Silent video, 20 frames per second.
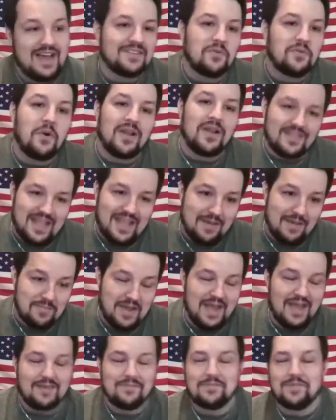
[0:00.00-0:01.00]
quite that
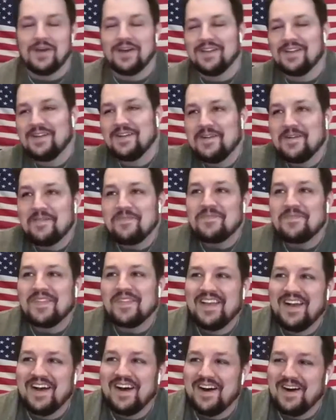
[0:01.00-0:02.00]
bad, but
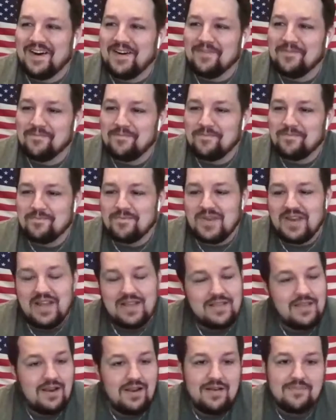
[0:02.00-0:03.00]
I'm
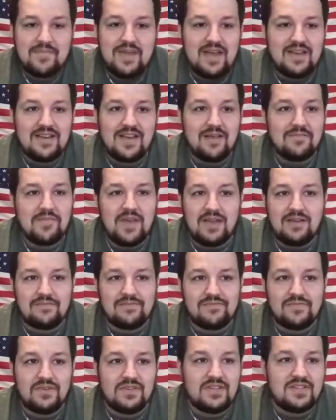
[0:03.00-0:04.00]
not
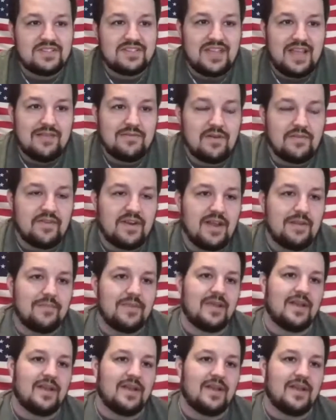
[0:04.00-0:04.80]
really ashamed of it. I don't